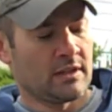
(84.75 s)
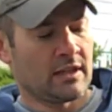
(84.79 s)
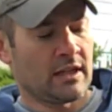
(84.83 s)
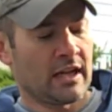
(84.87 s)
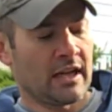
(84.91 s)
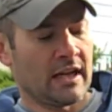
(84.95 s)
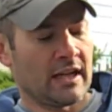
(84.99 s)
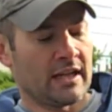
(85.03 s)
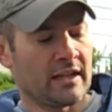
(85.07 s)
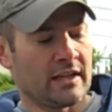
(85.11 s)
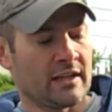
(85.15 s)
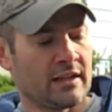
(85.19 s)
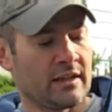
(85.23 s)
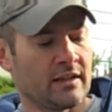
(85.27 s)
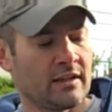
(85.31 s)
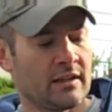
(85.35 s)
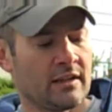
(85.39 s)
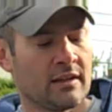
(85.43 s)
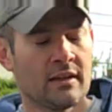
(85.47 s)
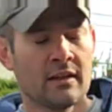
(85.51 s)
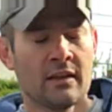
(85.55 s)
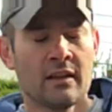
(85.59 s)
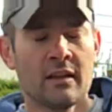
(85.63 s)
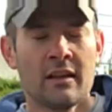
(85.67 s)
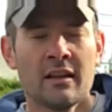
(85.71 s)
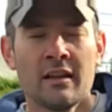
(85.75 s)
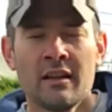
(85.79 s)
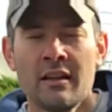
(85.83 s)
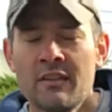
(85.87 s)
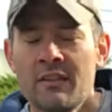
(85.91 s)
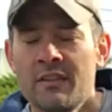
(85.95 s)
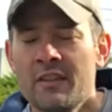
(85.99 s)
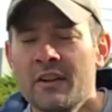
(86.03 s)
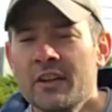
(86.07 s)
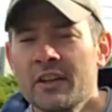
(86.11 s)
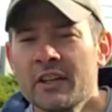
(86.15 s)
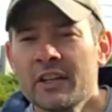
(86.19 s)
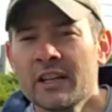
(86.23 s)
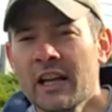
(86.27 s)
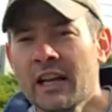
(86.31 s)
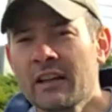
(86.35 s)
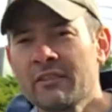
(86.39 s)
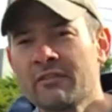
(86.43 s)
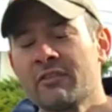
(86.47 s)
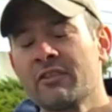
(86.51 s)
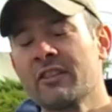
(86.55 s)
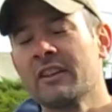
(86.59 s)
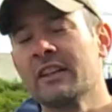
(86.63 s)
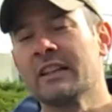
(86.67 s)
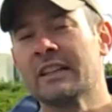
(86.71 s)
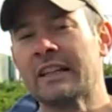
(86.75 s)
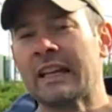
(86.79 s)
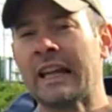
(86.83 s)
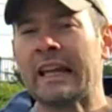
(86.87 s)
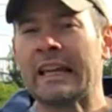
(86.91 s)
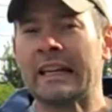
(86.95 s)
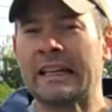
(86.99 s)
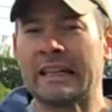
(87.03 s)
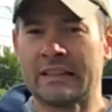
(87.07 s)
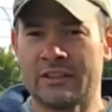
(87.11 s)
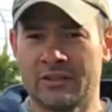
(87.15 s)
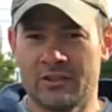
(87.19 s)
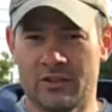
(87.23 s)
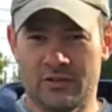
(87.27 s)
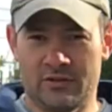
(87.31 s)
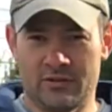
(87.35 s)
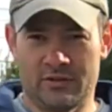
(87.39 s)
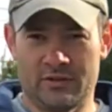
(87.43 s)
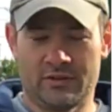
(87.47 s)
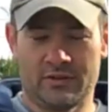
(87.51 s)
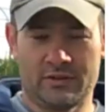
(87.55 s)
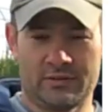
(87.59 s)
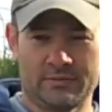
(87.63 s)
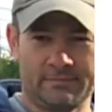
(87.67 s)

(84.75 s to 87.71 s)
got it, 39 feet and 8 inches.